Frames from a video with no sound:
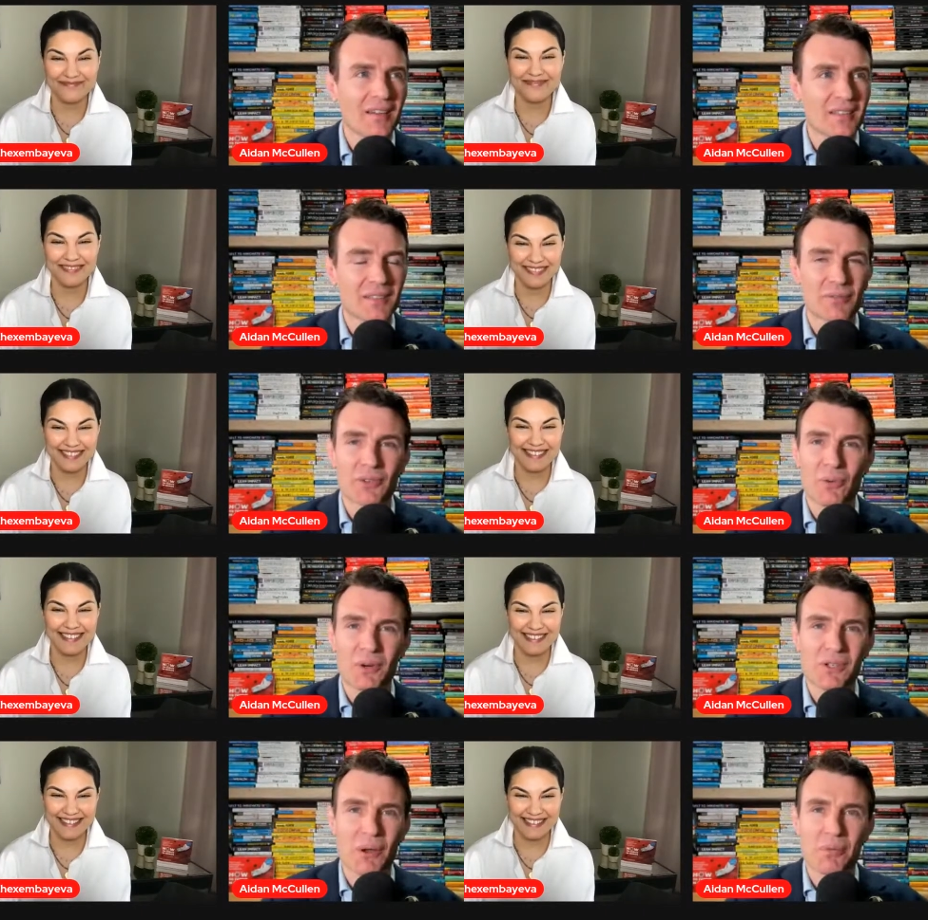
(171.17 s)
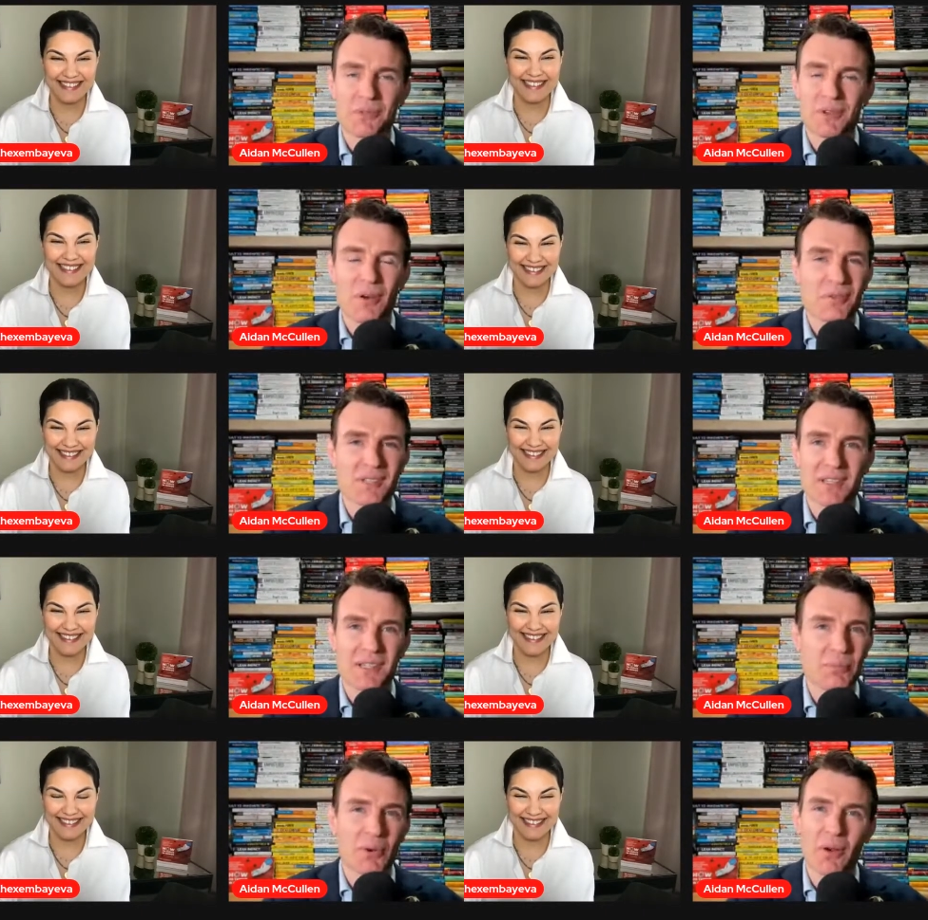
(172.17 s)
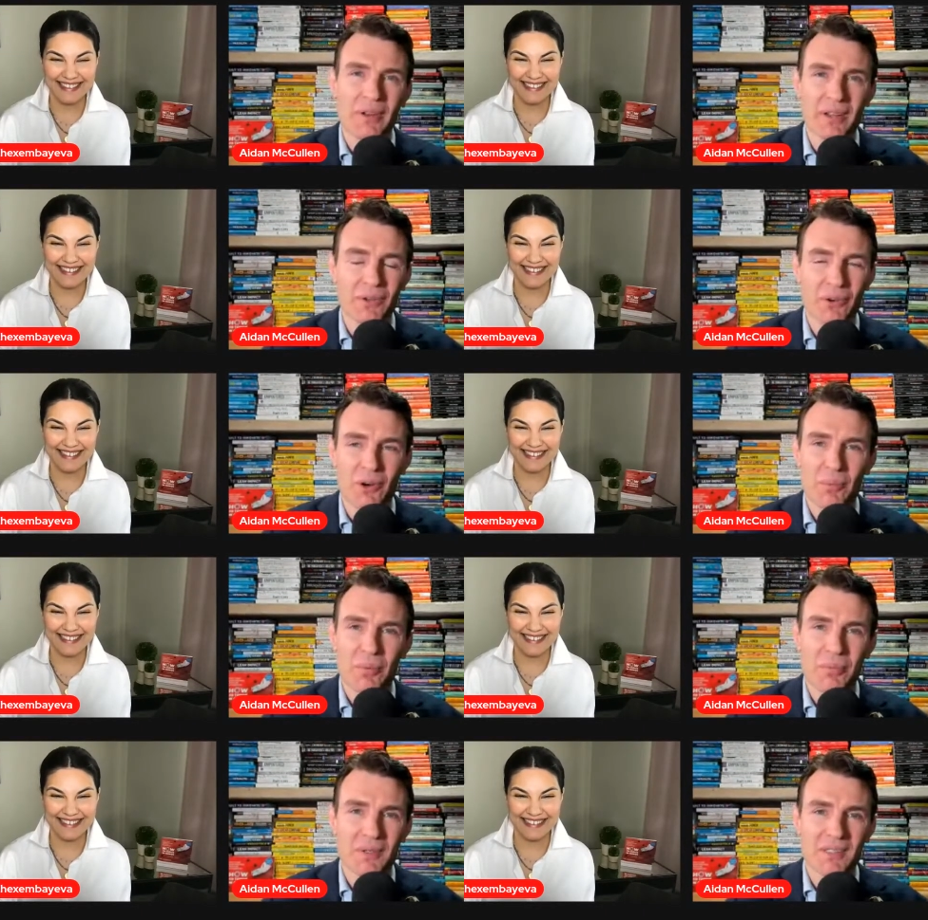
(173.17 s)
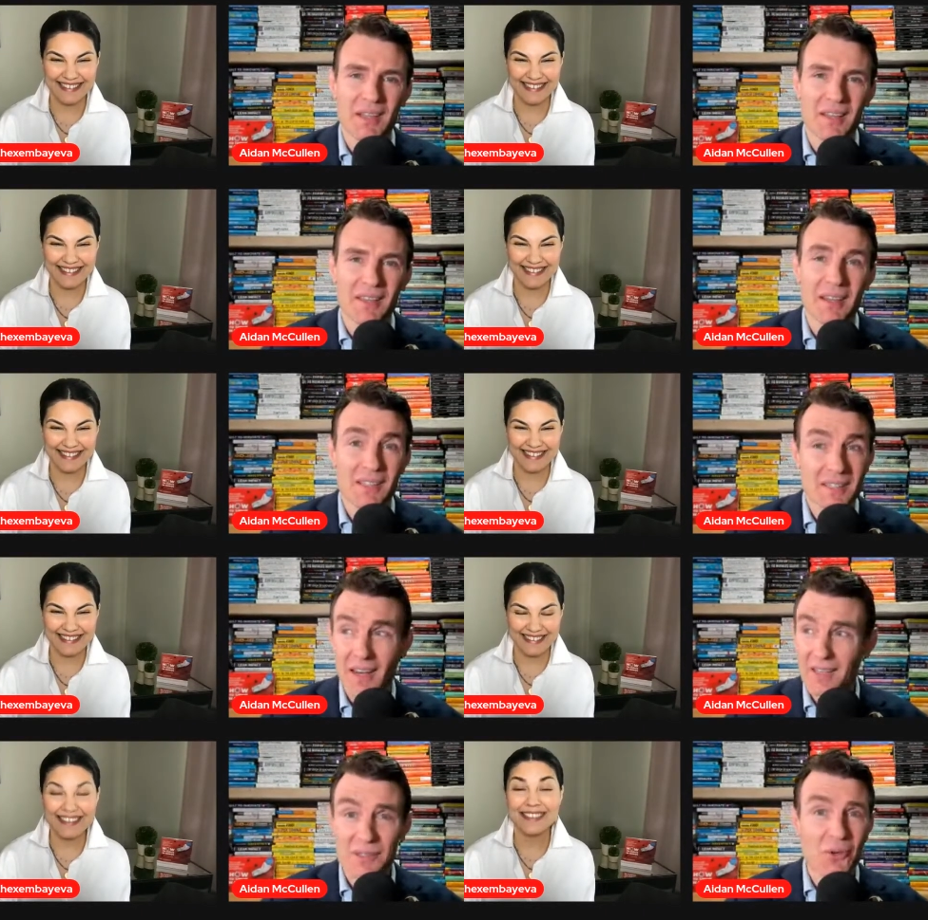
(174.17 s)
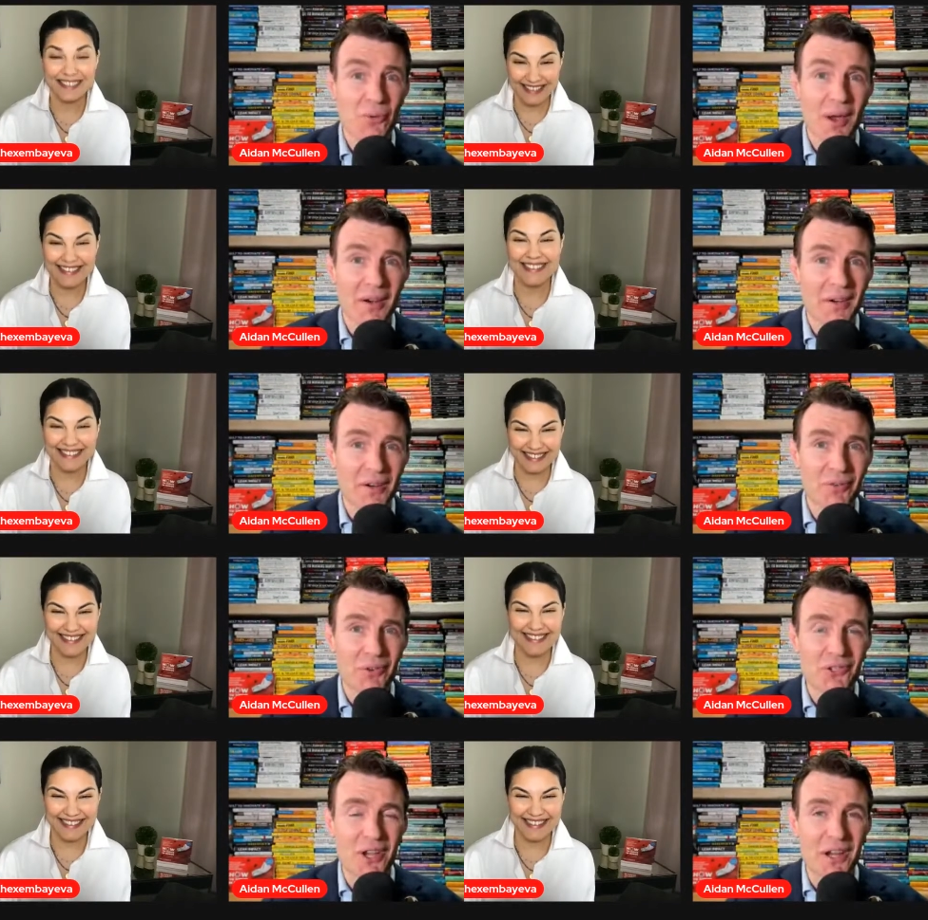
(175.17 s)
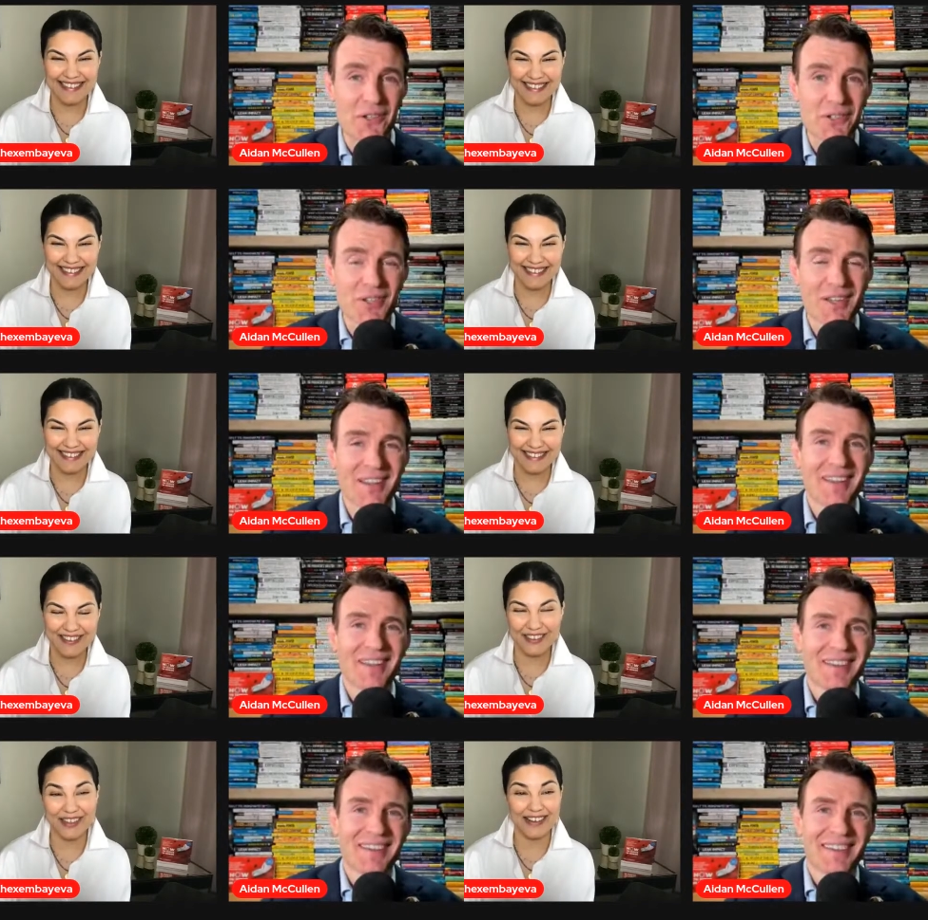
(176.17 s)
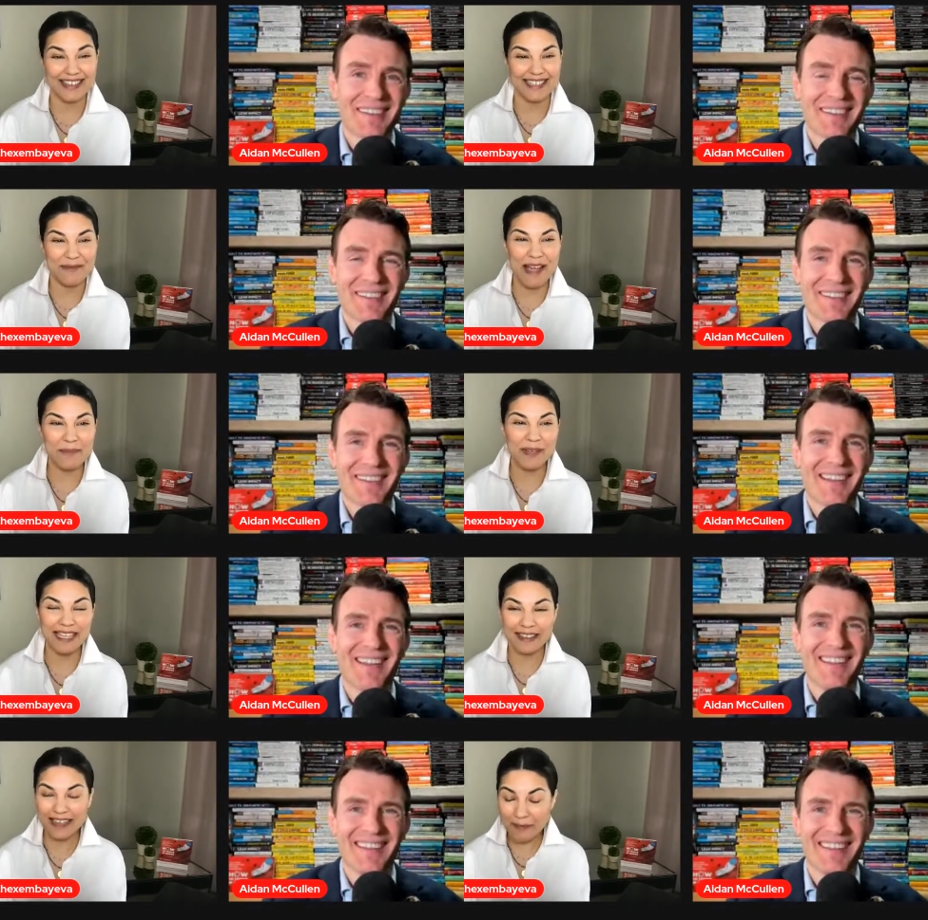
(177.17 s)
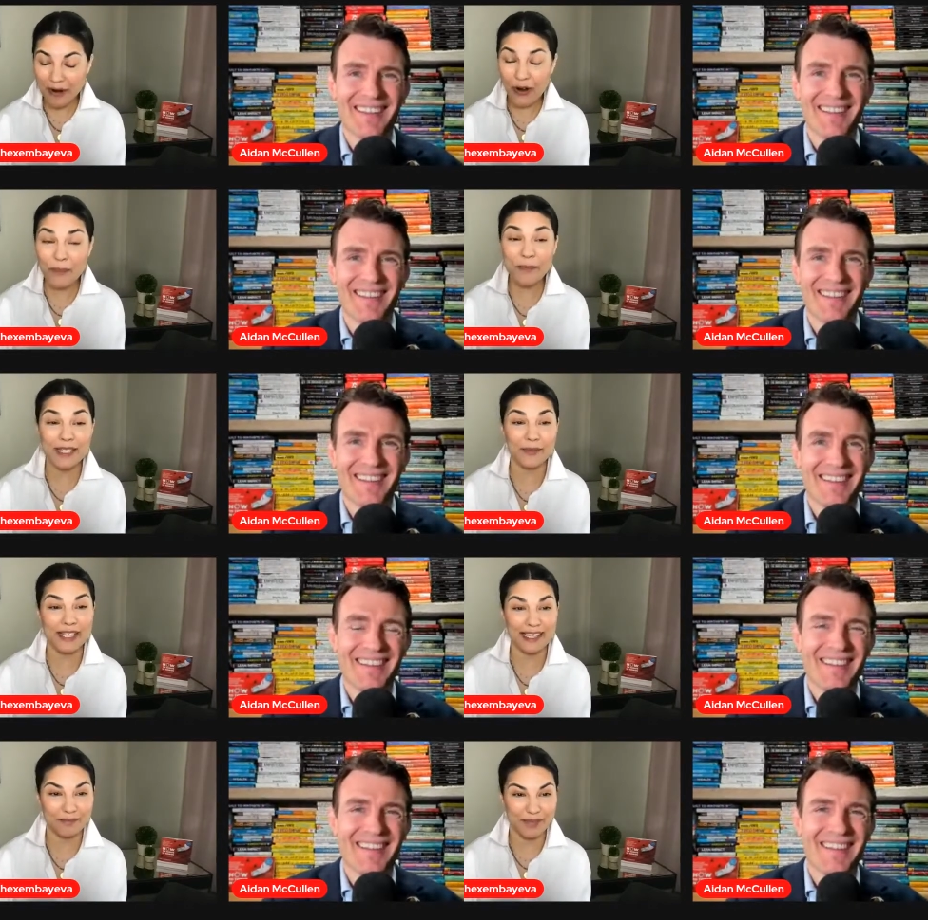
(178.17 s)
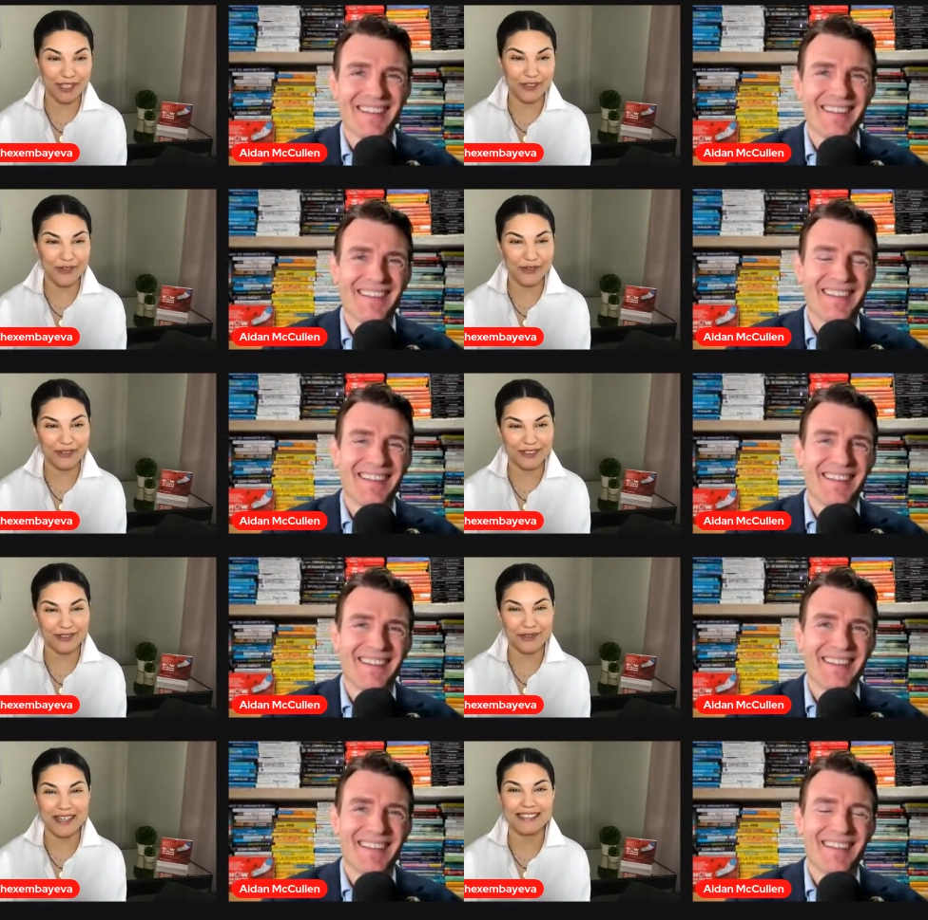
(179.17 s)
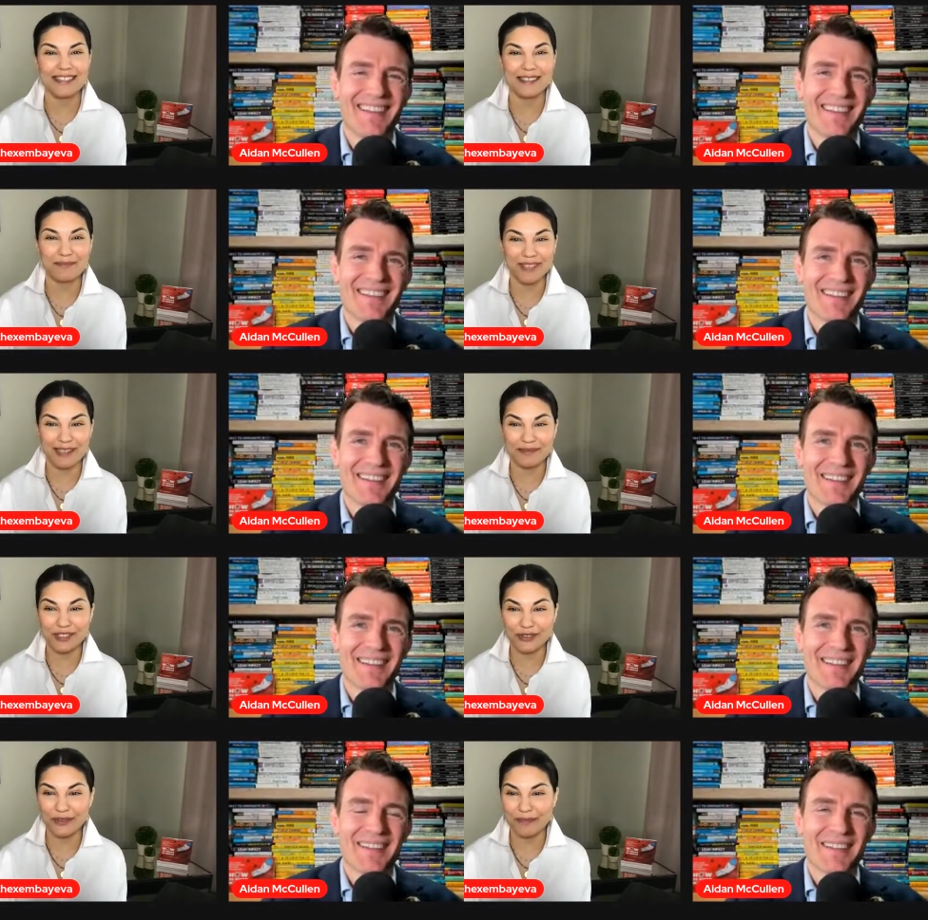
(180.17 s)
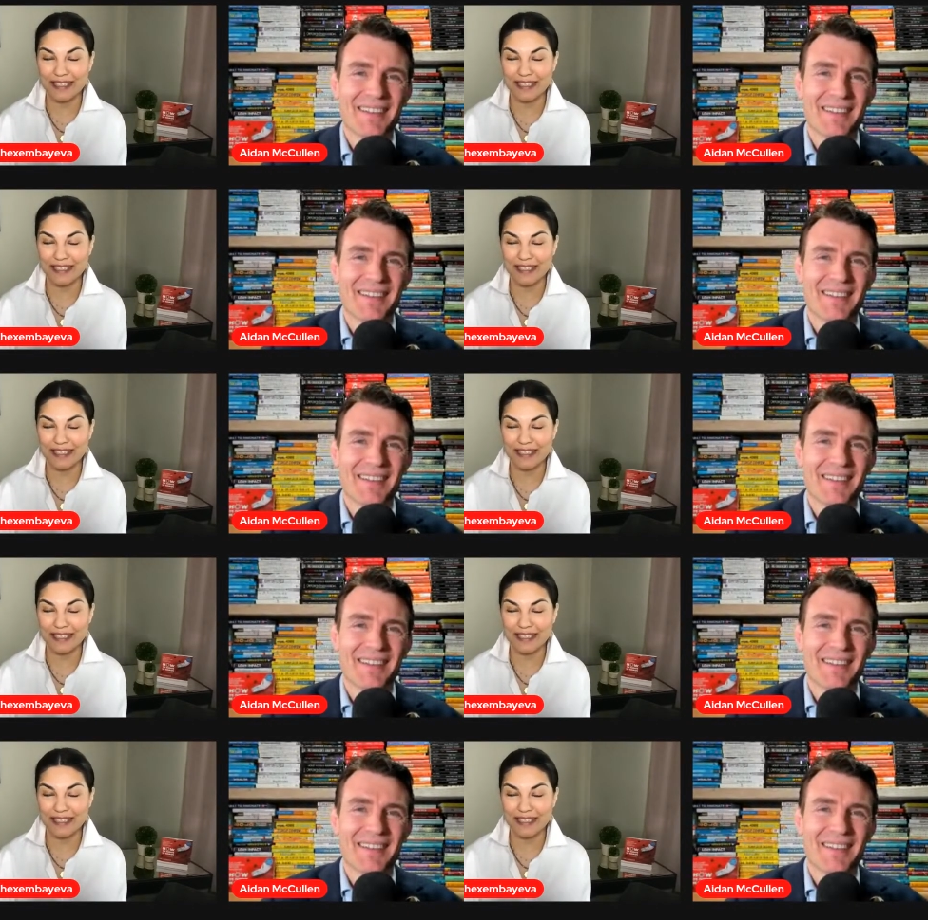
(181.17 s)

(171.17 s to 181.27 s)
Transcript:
Speaker 1: I did a few workshops overseas, but only in Europe. But uh, yeah, it's and it's good weather here for a change.
Speaker 2: Good. I'm happy. I'm hoping we can bring you to US sometime soon.